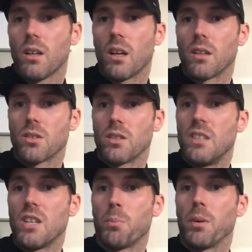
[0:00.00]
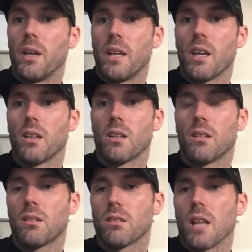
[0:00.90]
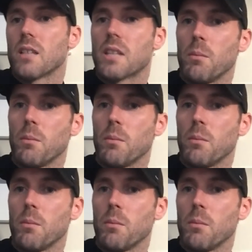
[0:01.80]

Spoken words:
I just need you to play there, and it's the last